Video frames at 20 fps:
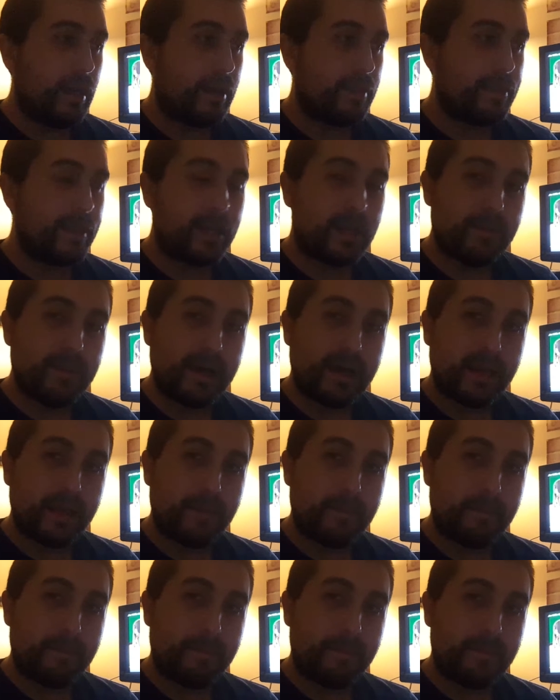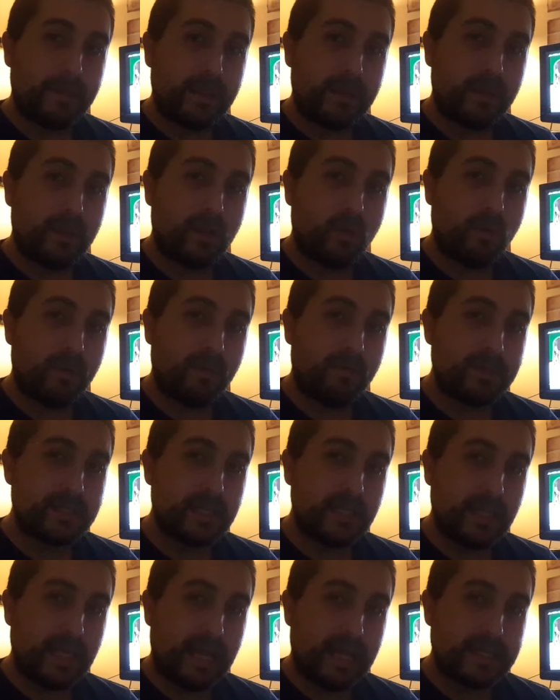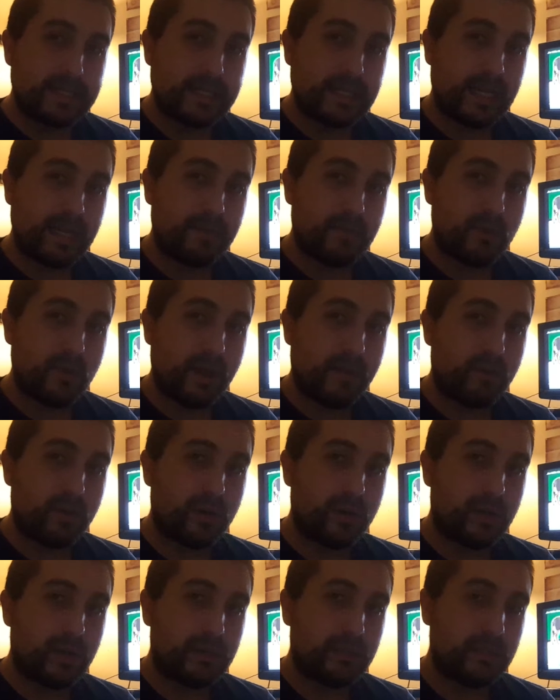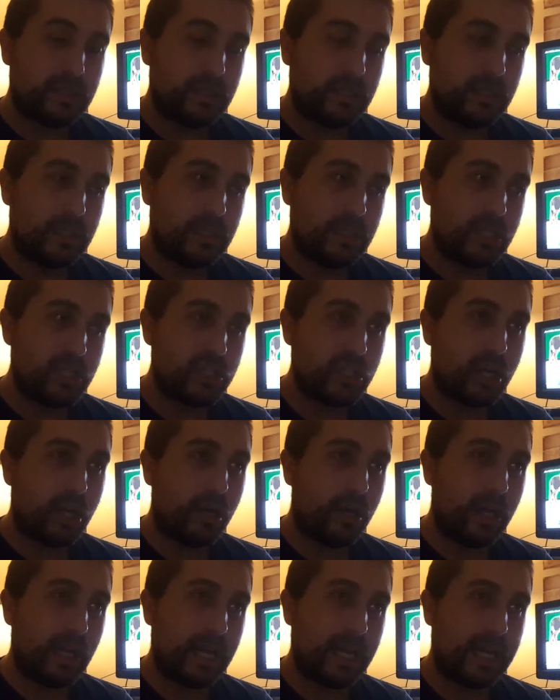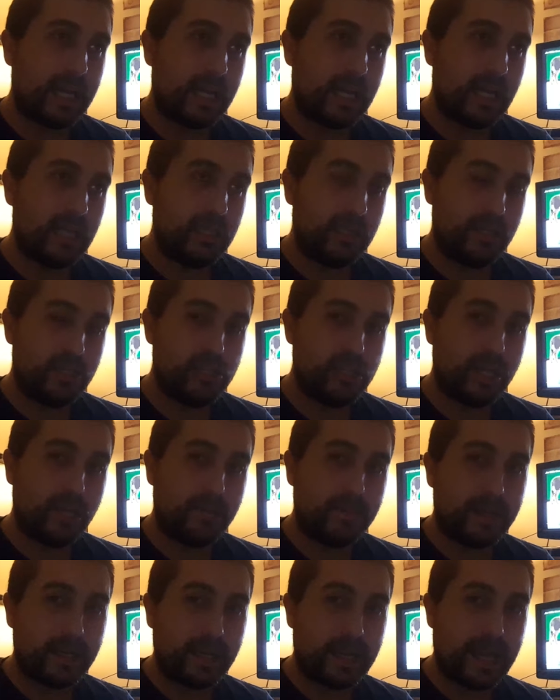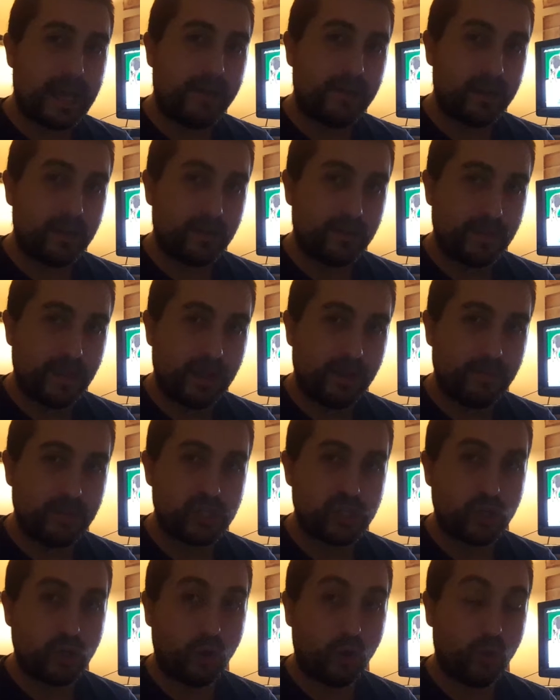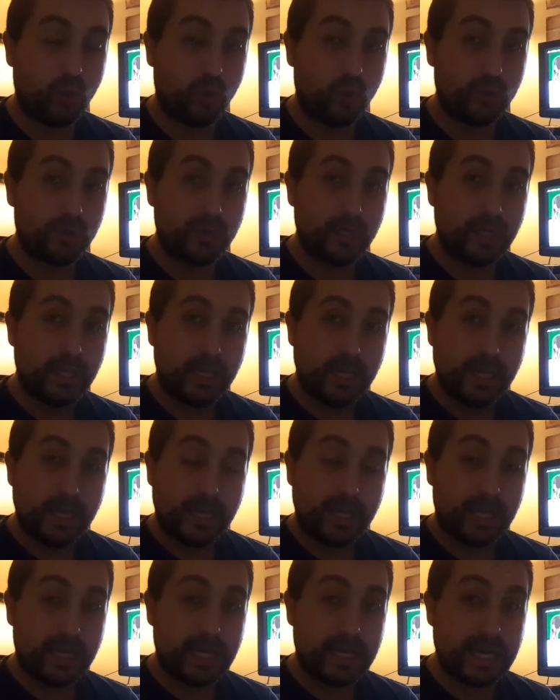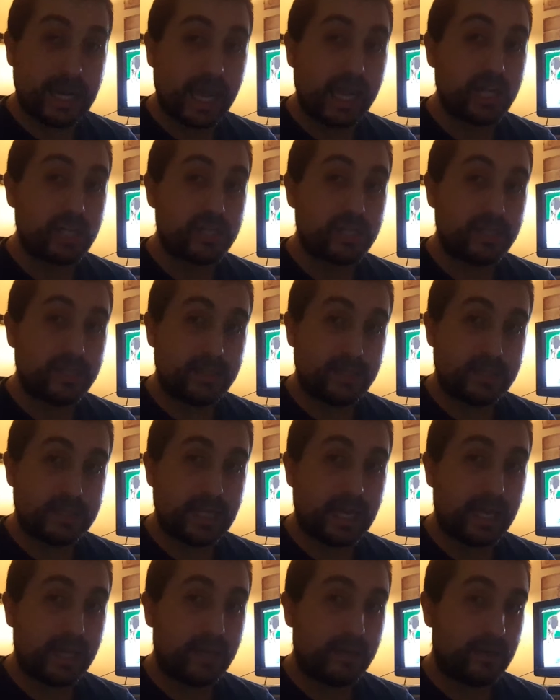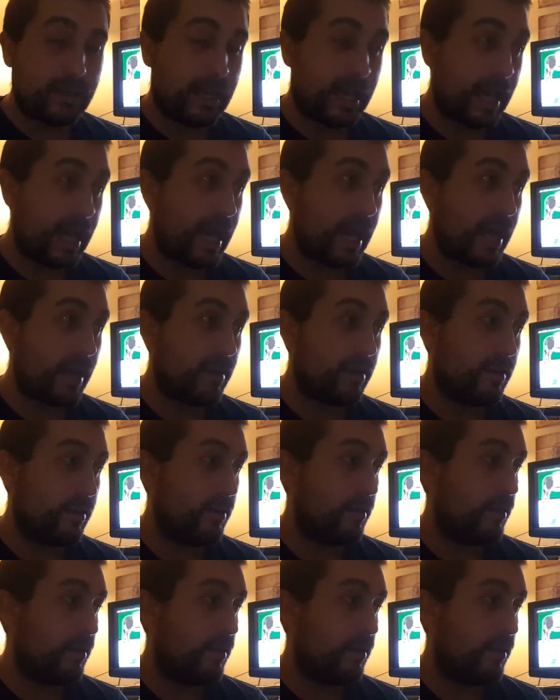Think about it. When was the last time you ever saw a legitimate accounting of how much gold any nation state had?